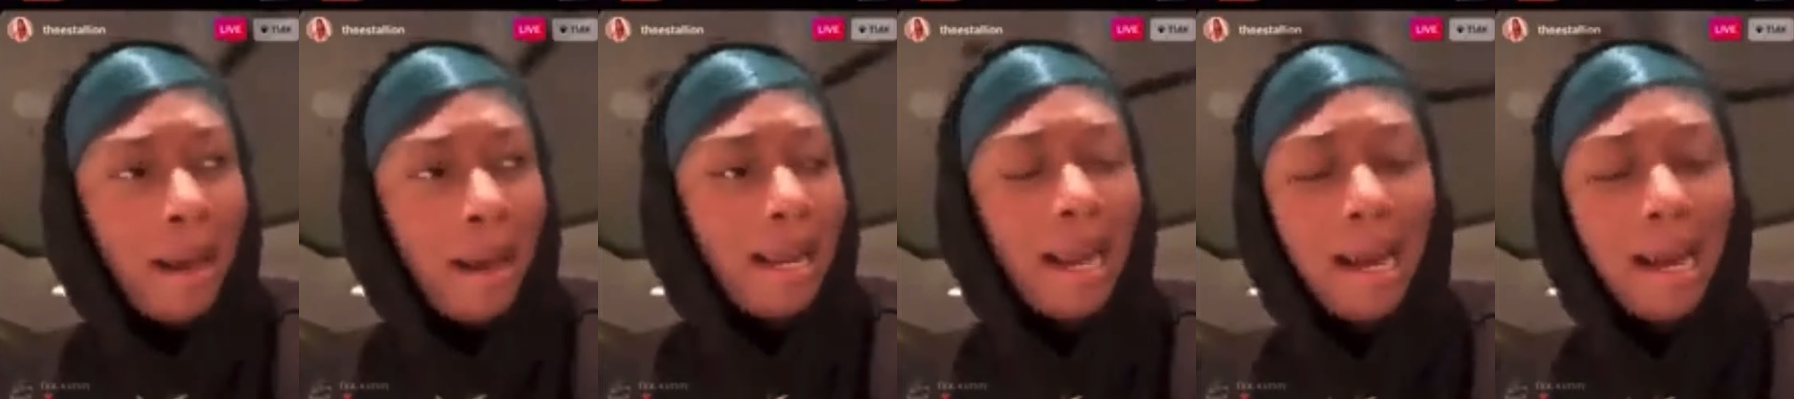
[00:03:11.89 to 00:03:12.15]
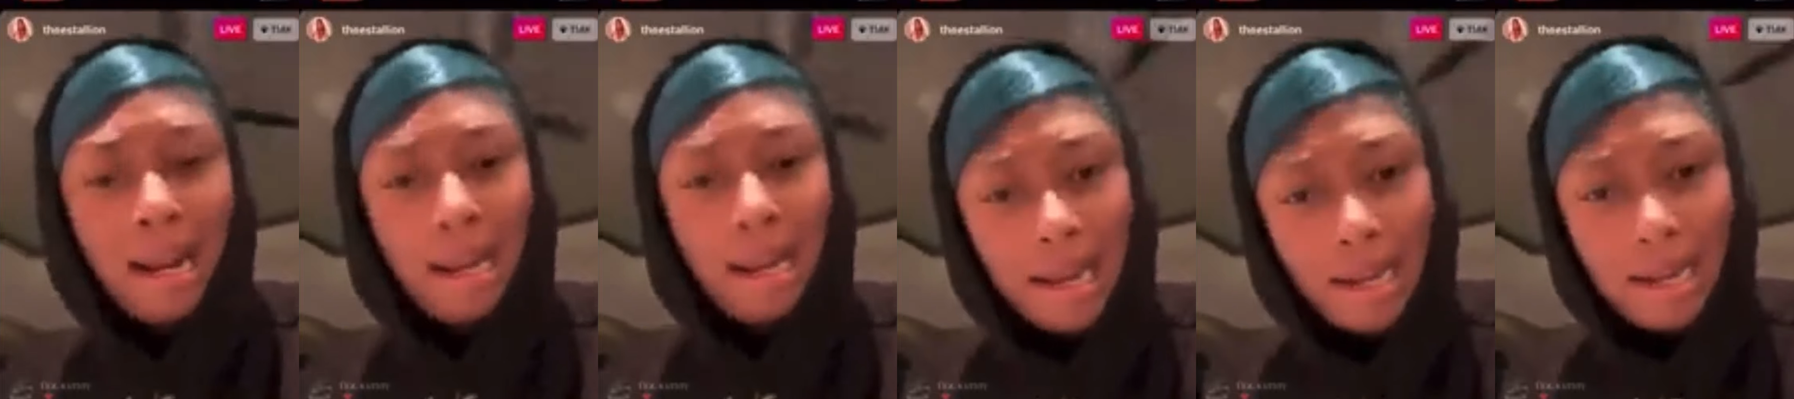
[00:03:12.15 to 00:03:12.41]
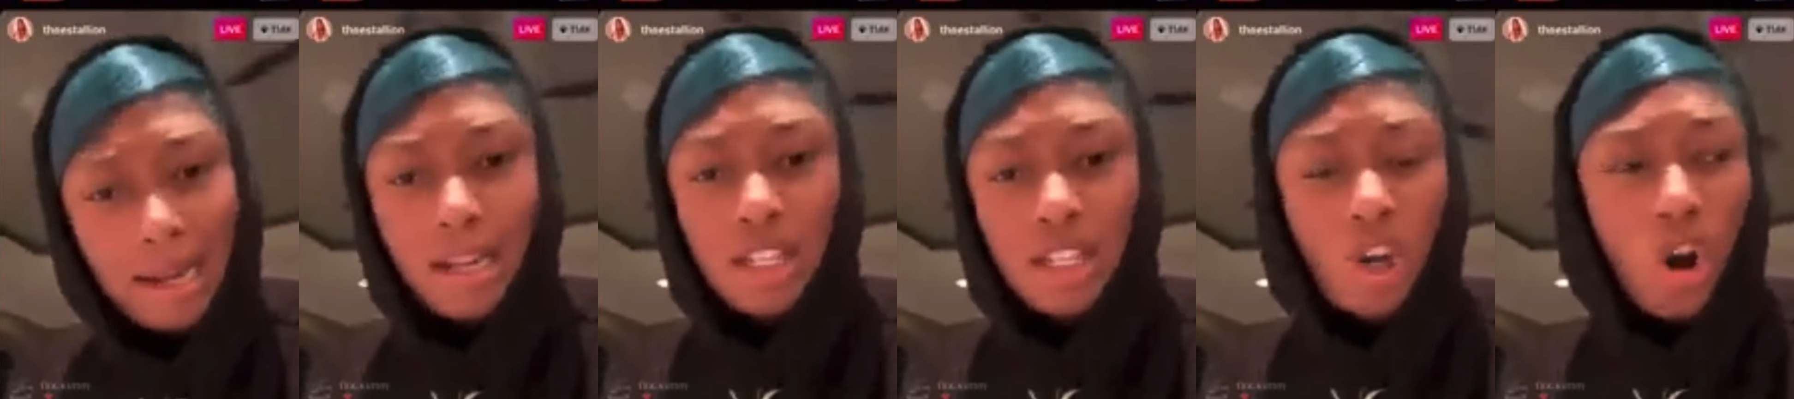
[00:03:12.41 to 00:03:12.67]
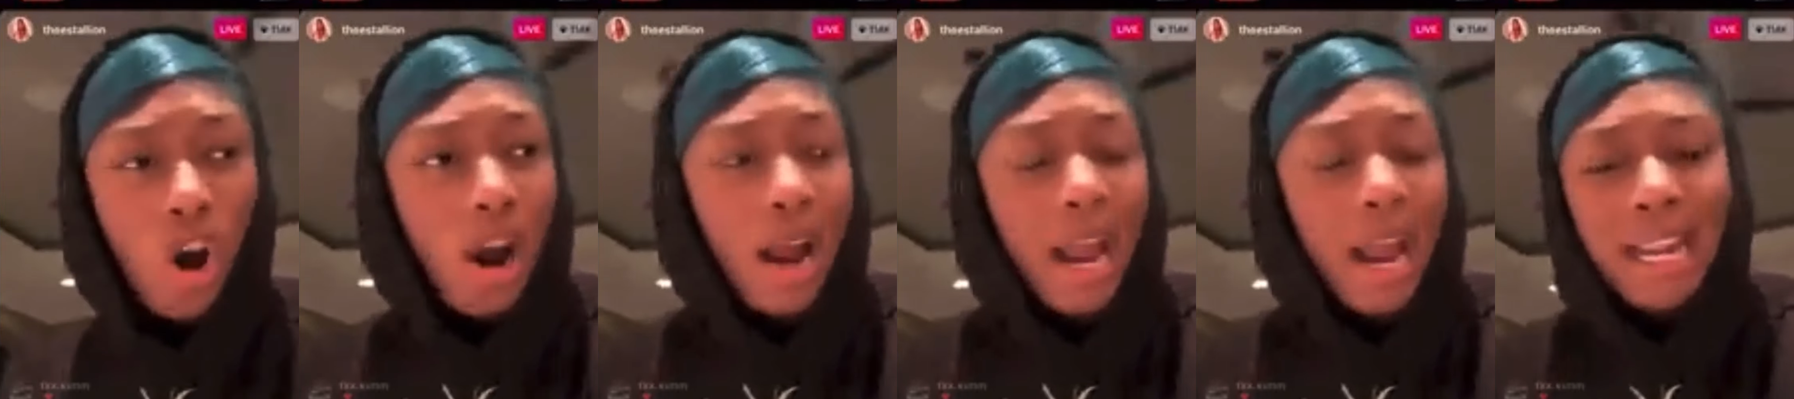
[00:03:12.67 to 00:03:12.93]
got a gun in this
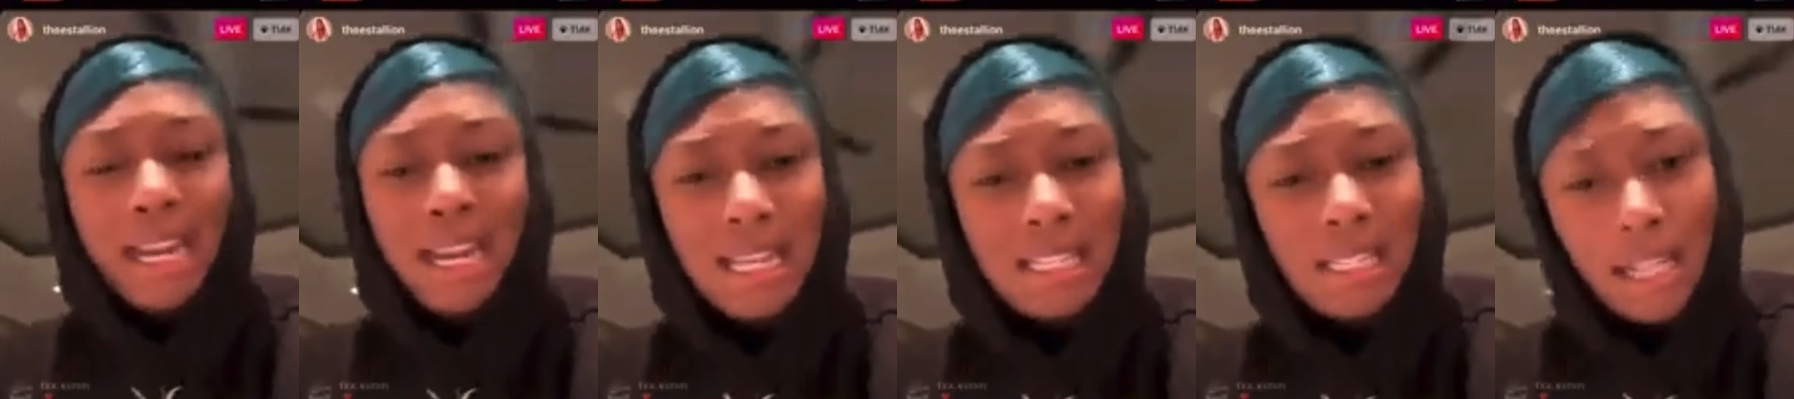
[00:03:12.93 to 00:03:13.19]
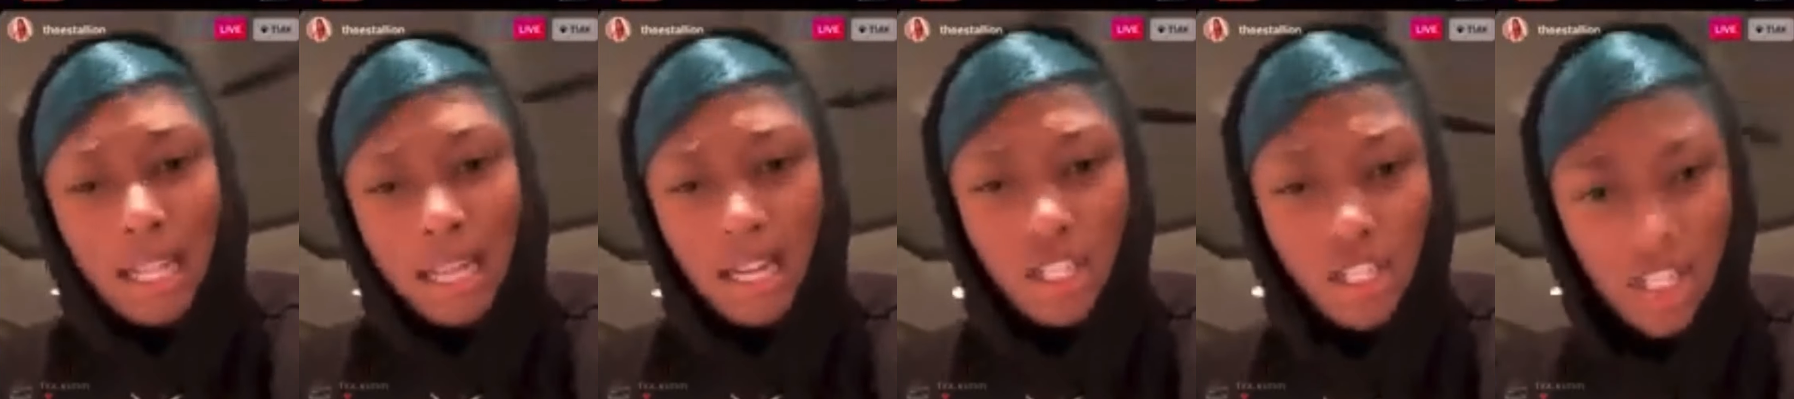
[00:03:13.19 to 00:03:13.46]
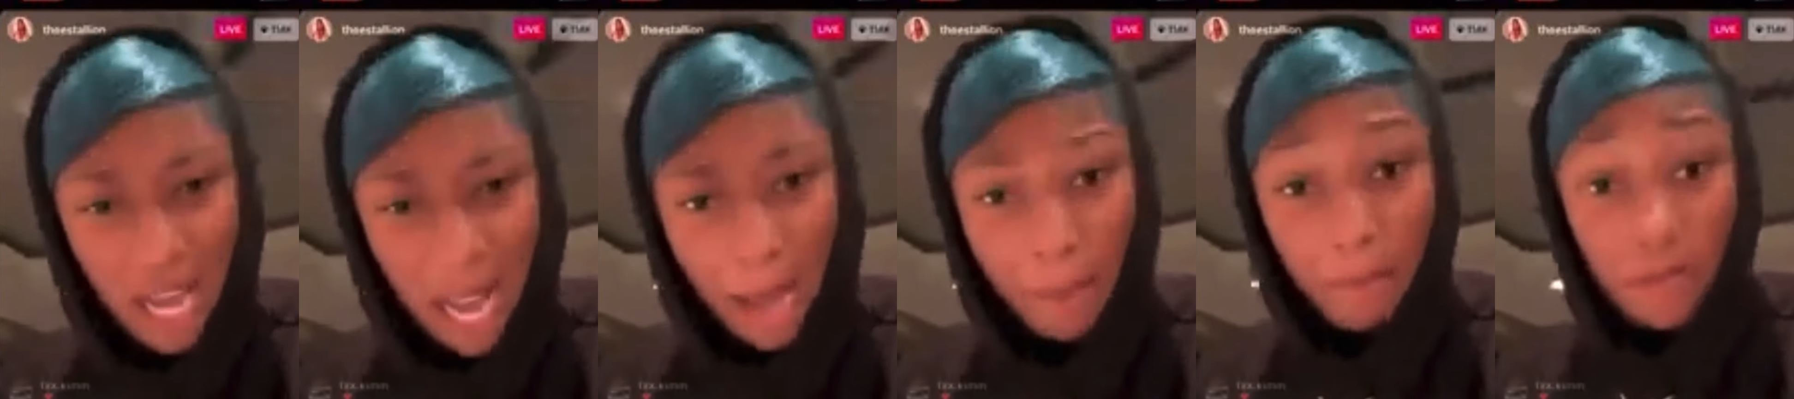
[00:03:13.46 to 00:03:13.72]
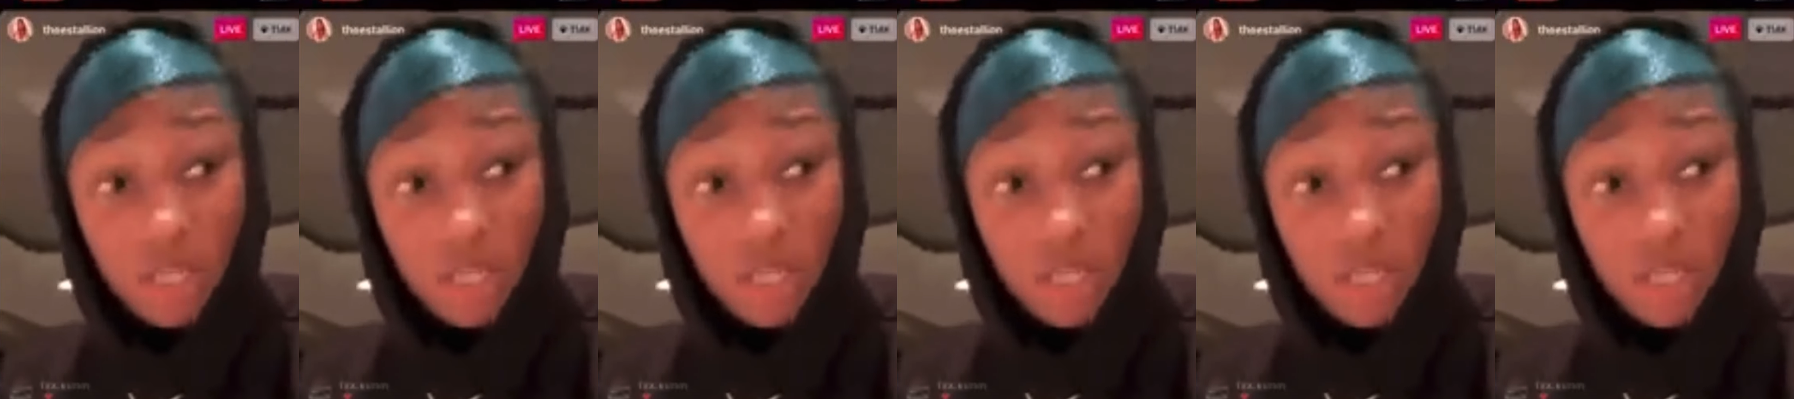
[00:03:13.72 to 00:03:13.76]
car and this nigga shot me?